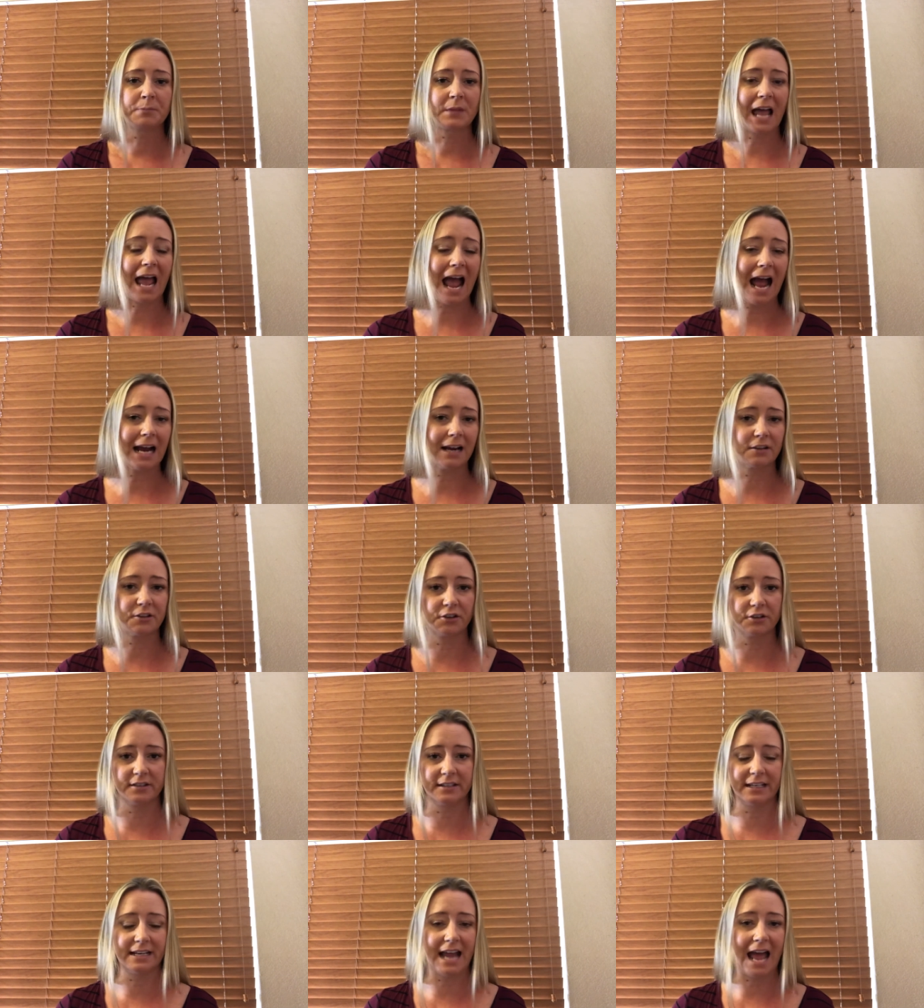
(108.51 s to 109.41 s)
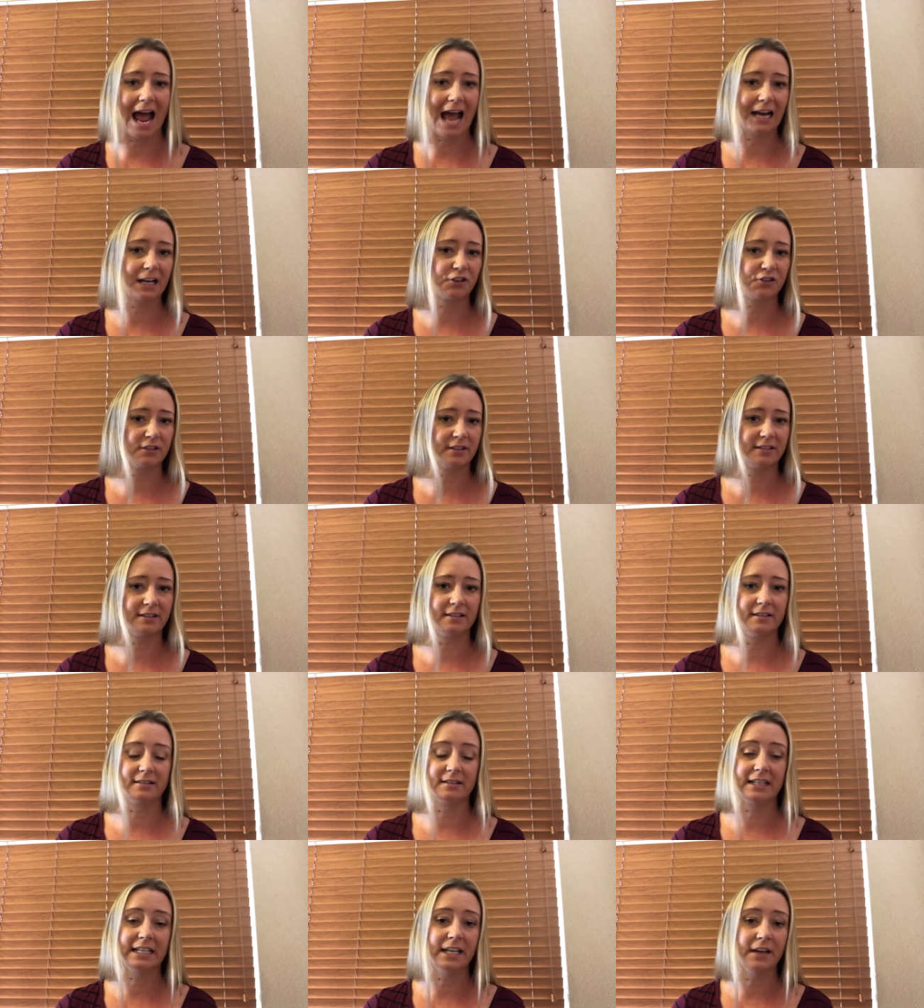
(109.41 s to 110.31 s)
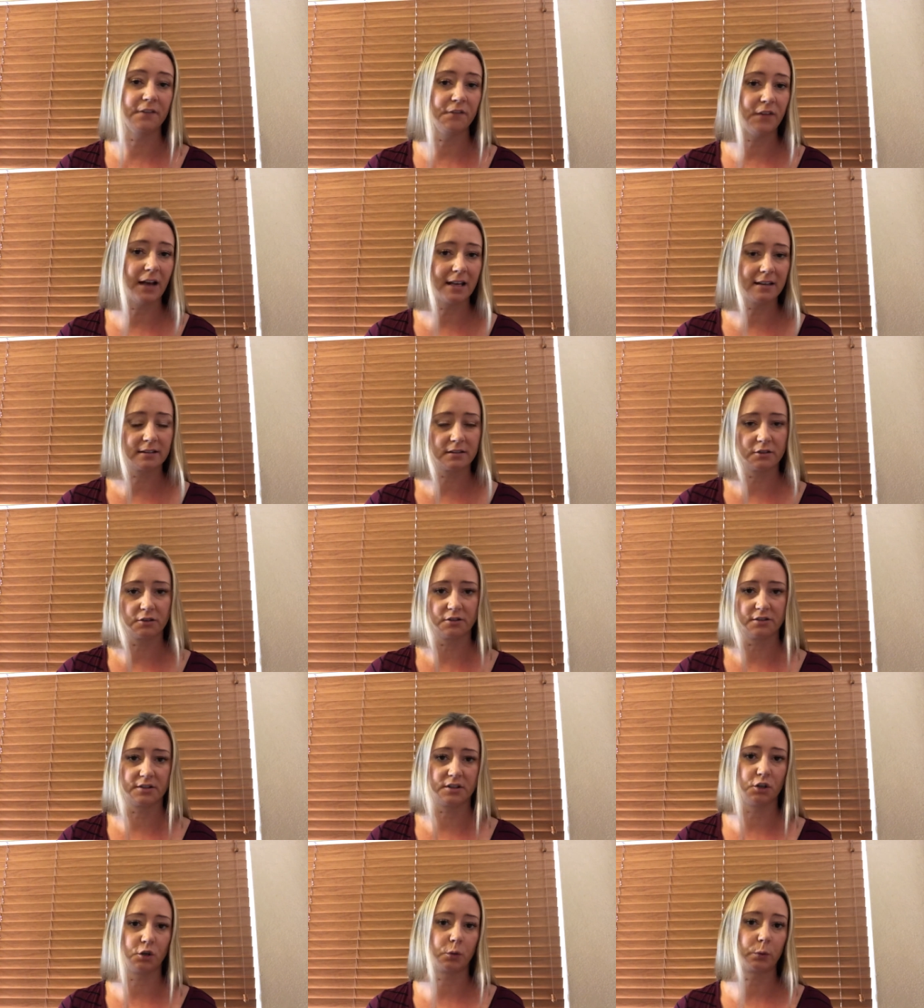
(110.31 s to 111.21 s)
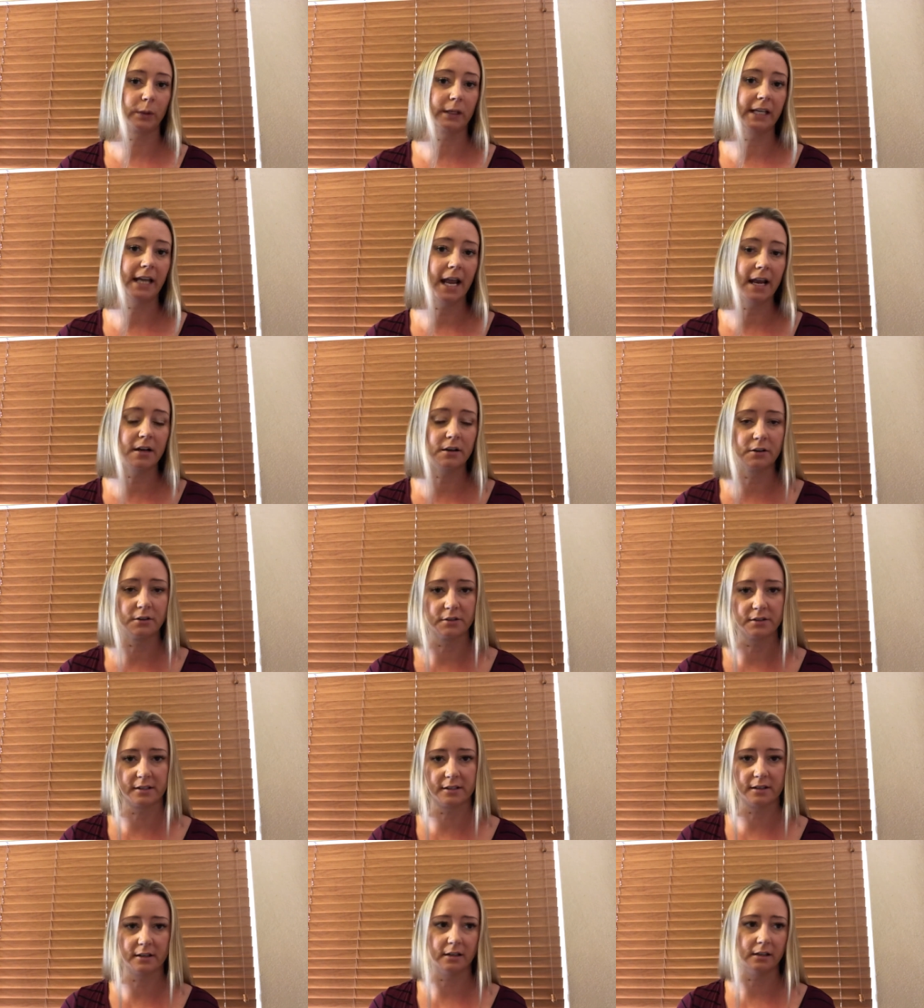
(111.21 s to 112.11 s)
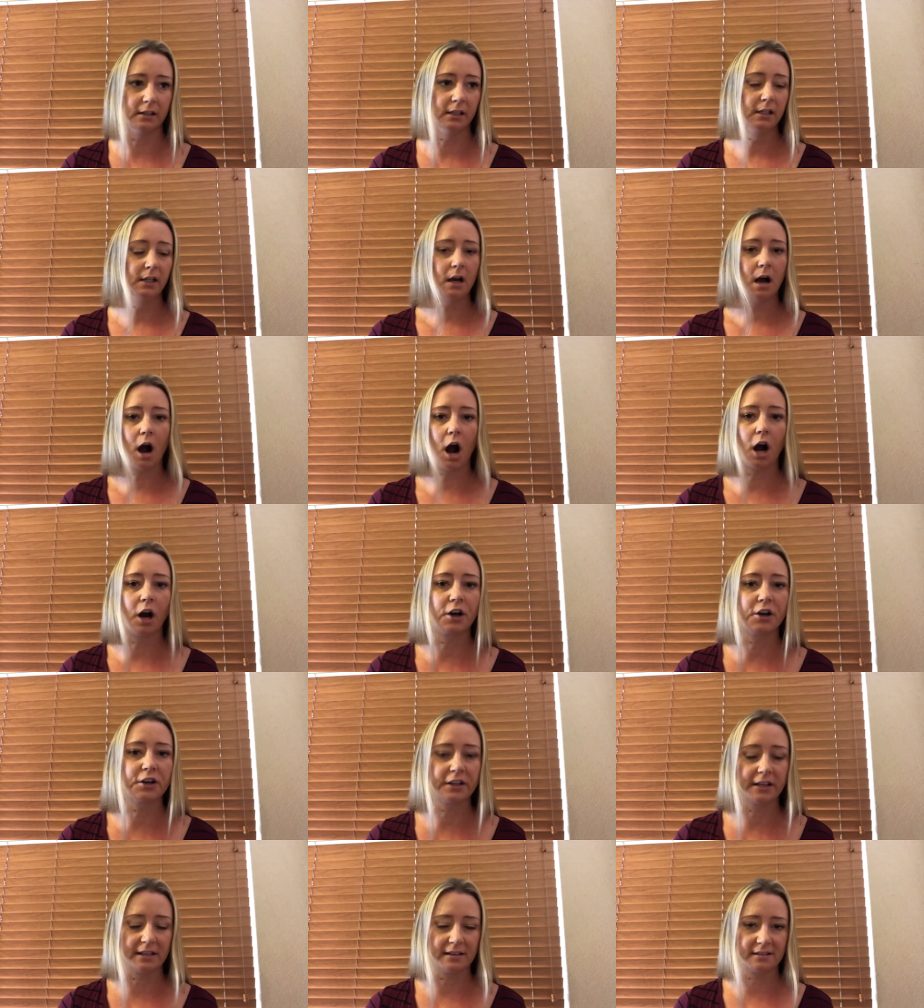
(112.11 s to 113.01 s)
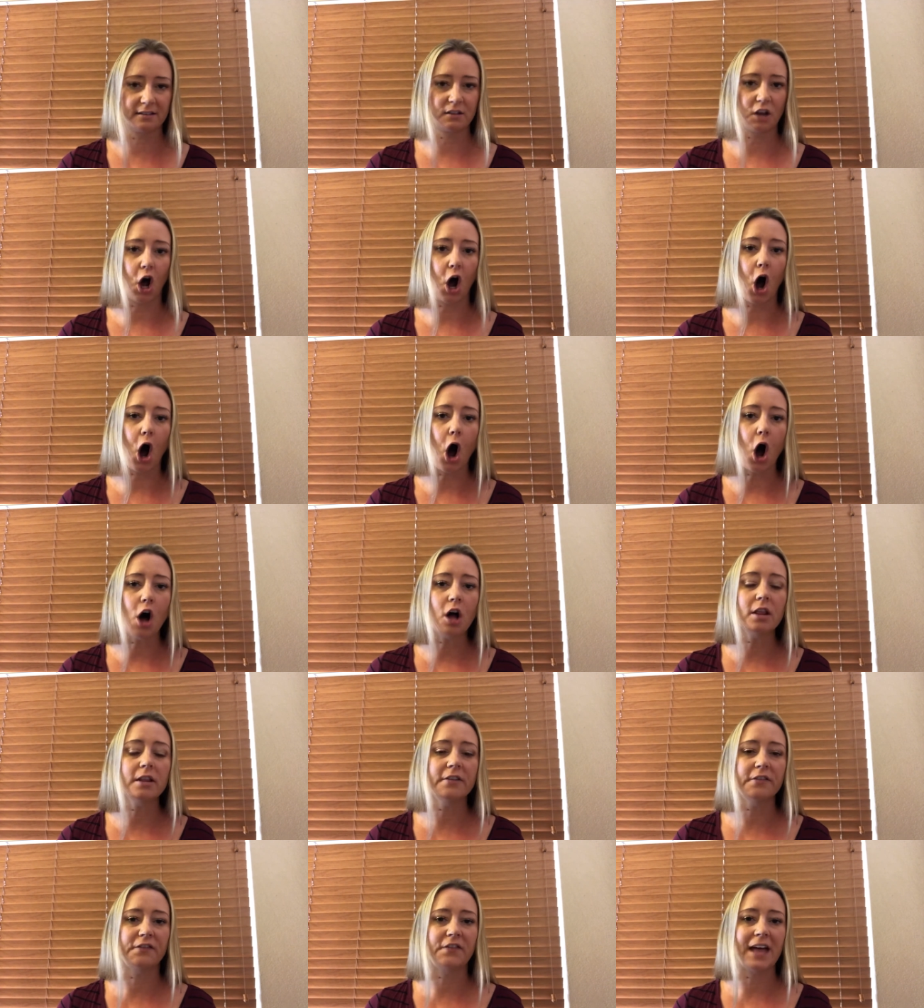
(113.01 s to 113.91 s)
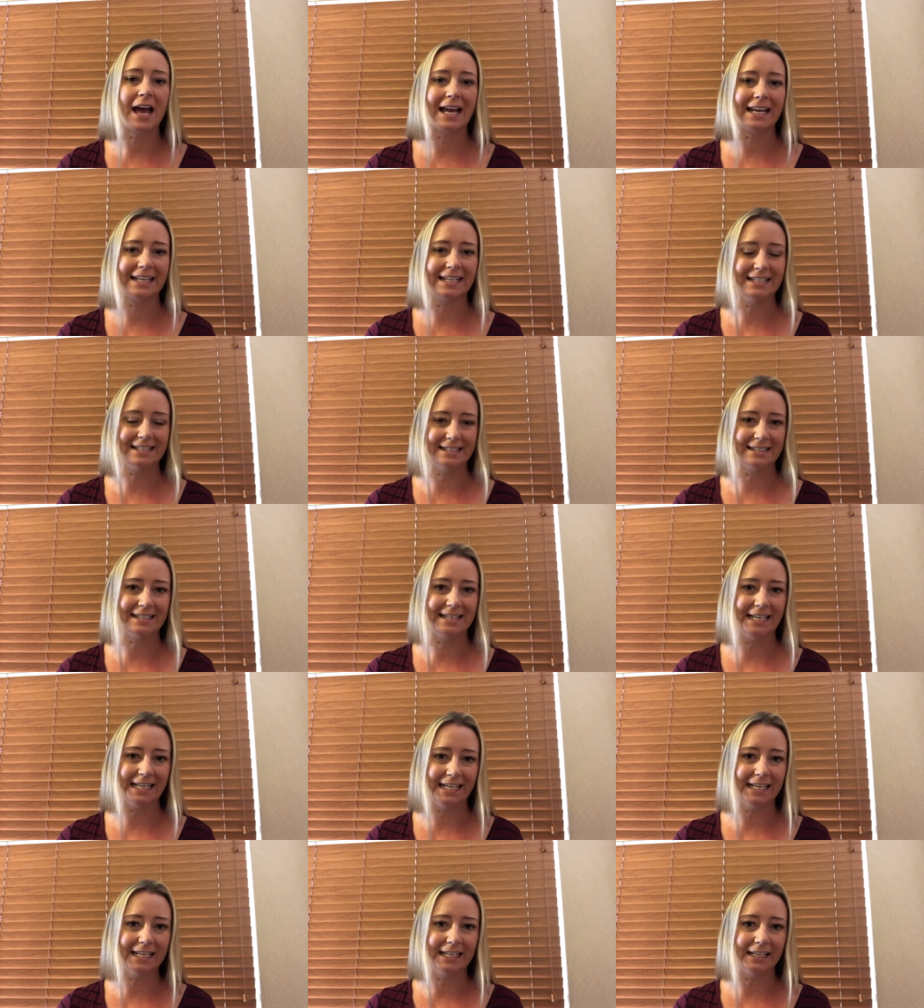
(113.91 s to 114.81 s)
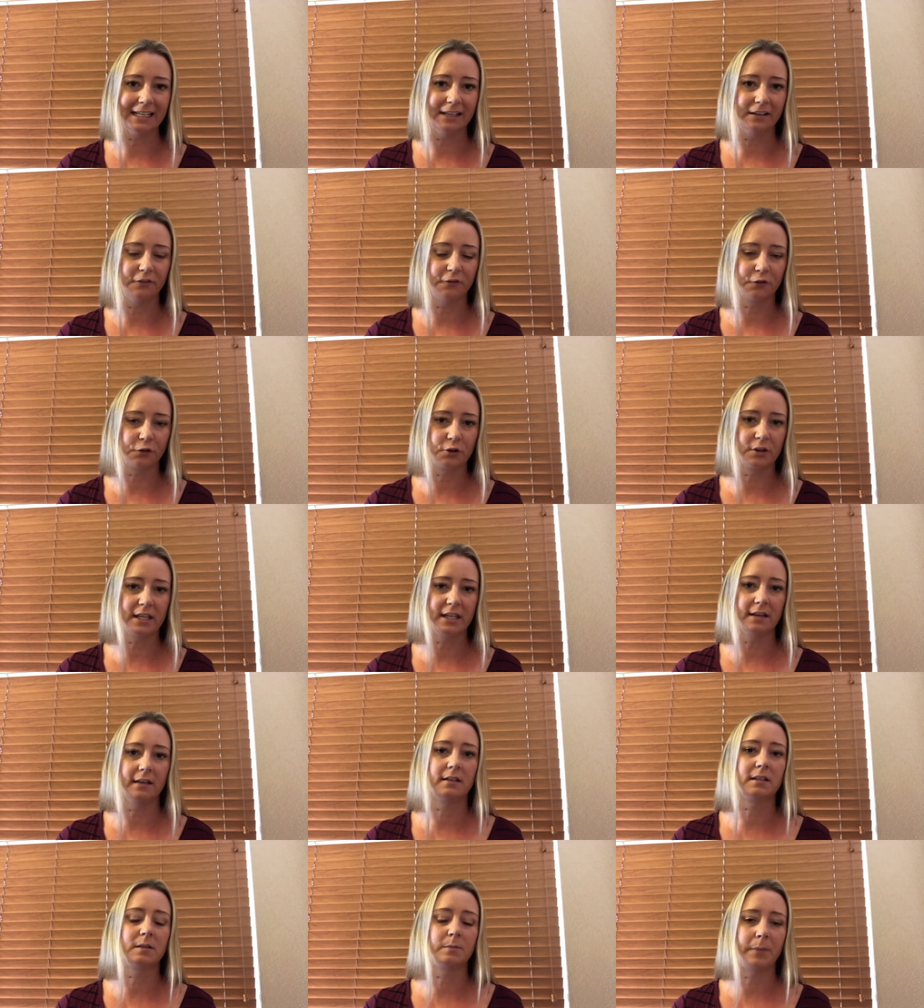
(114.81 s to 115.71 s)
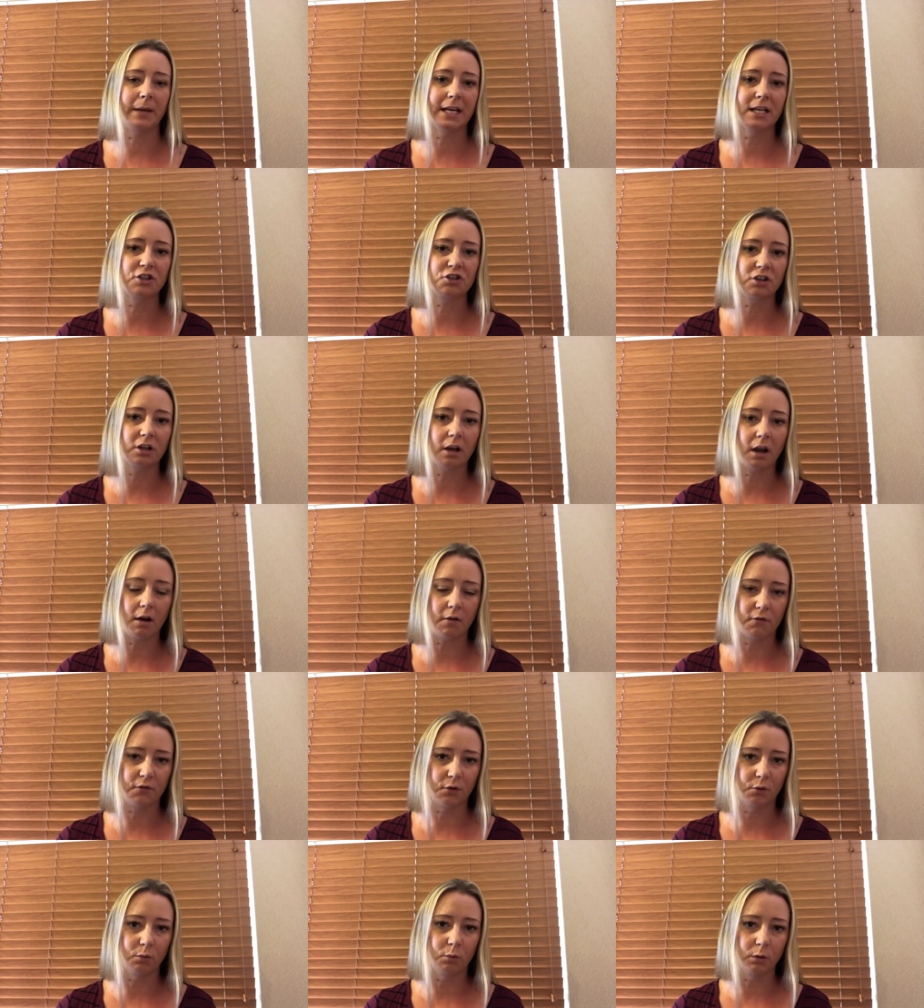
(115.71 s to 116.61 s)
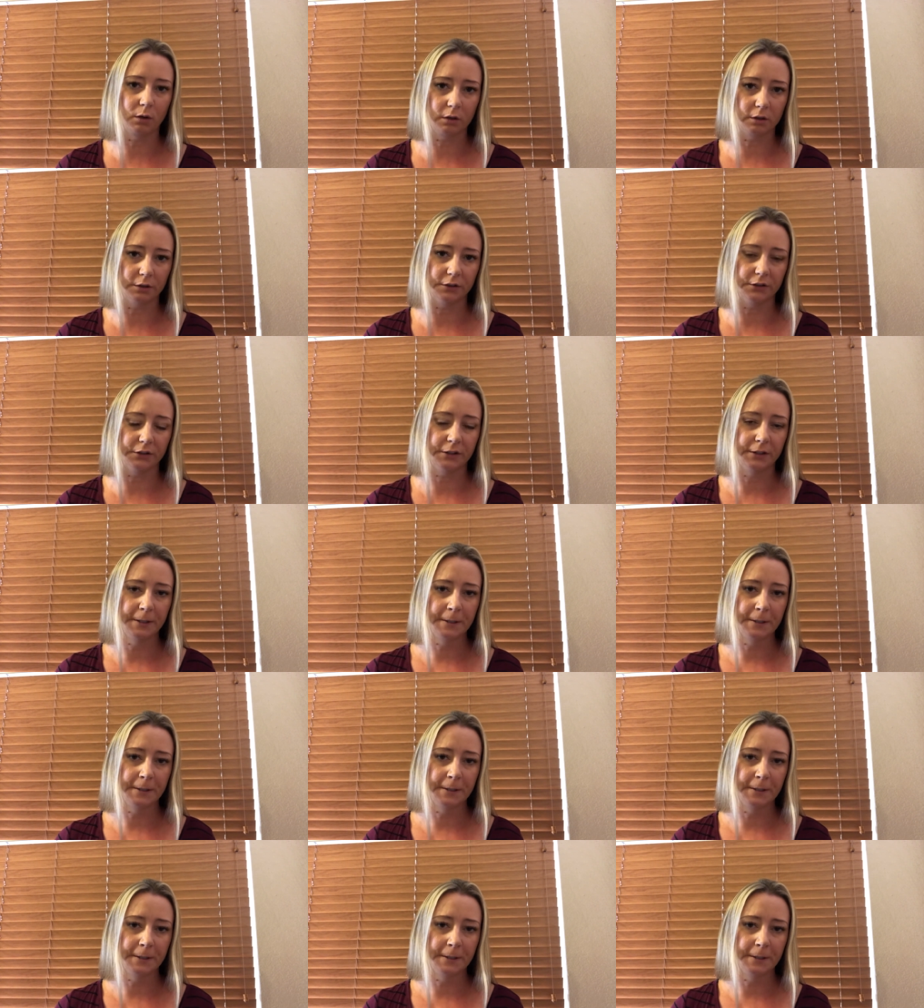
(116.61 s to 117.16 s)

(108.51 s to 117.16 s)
actors and actresses, the investors, the creators, the artists. All of that is needed for the expansion of the world.